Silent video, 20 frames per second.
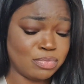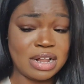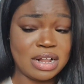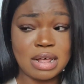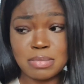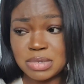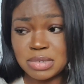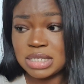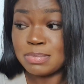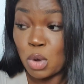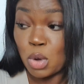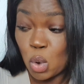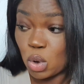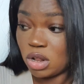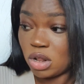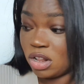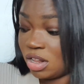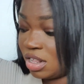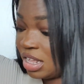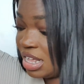I'm small,
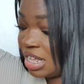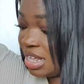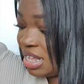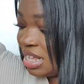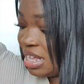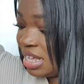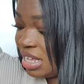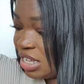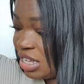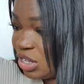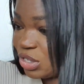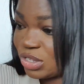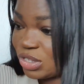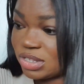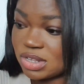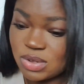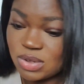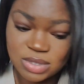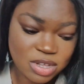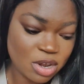
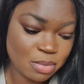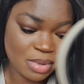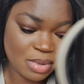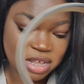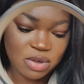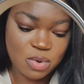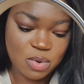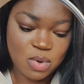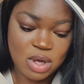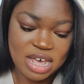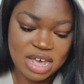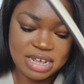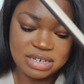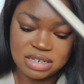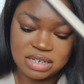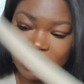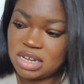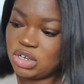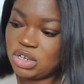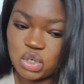so it's gonna be quite
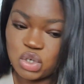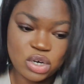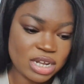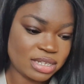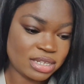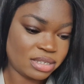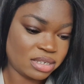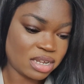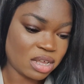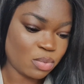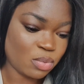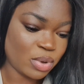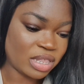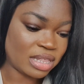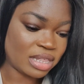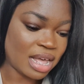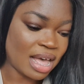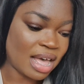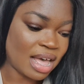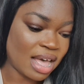interesting with
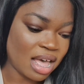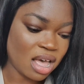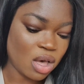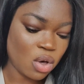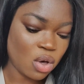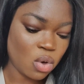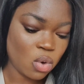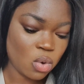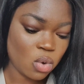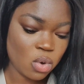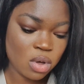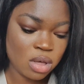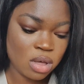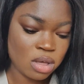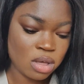how